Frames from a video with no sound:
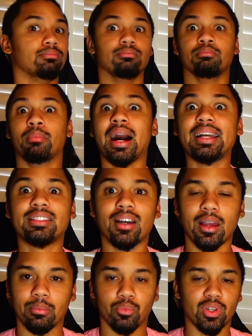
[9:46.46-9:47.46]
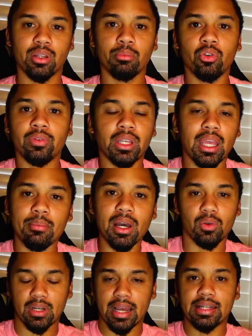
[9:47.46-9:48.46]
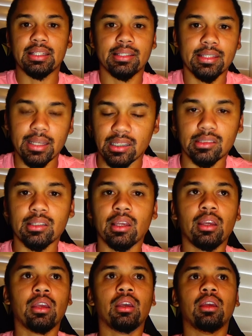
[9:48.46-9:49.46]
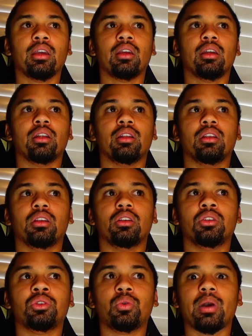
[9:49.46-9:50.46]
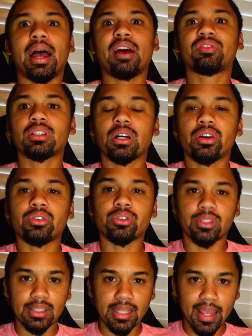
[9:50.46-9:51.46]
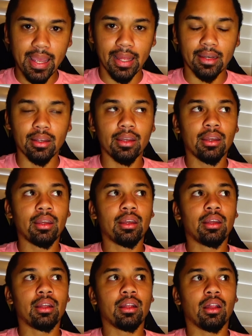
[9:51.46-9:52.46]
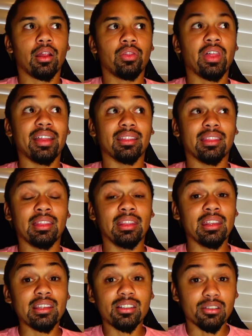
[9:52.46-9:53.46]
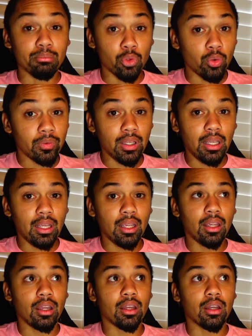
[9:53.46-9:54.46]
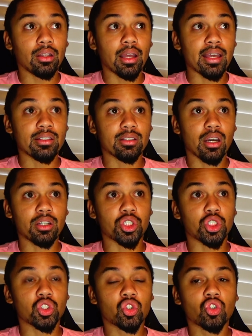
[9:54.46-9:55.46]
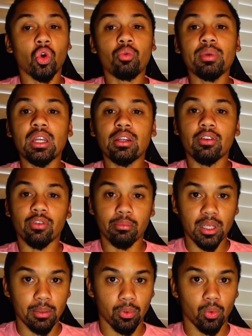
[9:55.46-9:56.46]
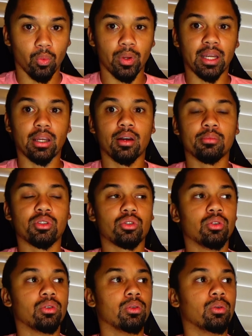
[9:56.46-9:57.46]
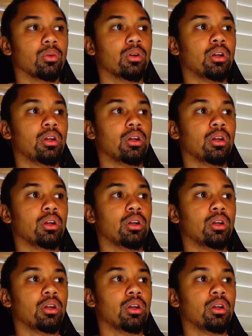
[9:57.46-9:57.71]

my time when the movie came out, 96, you have to understand that this movie has touched so many different people when it comes to